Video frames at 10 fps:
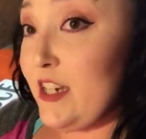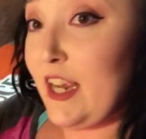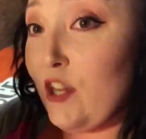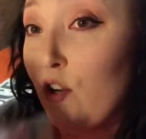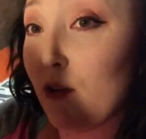going to
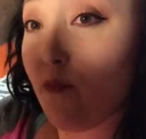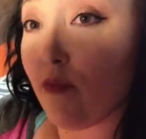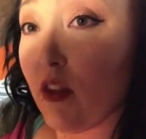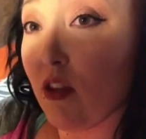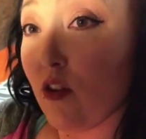take your
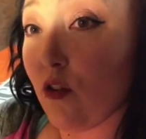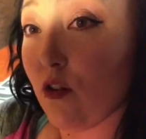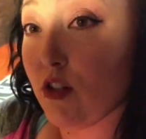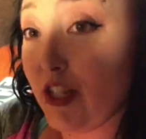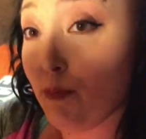
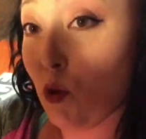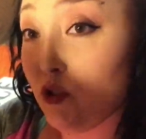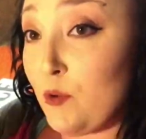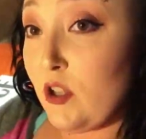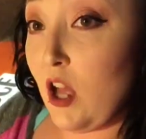
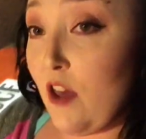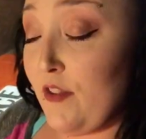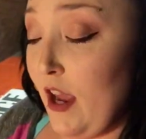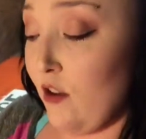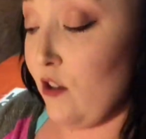disposable
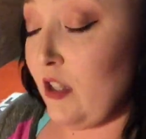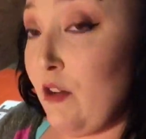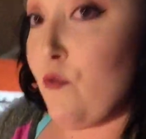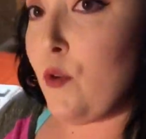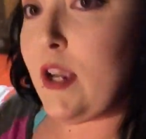cloth now, your
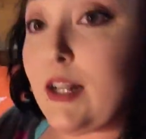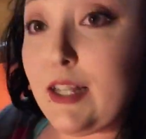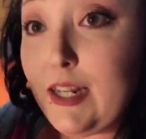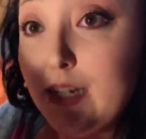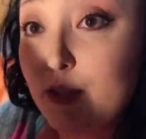lint-free
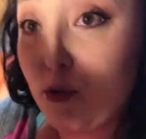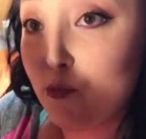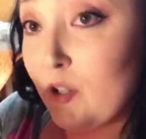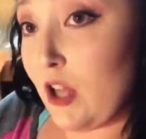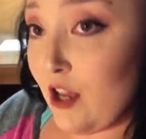clean
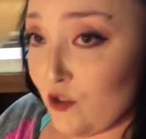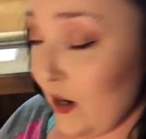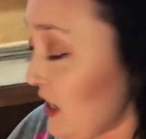disposable cloth. So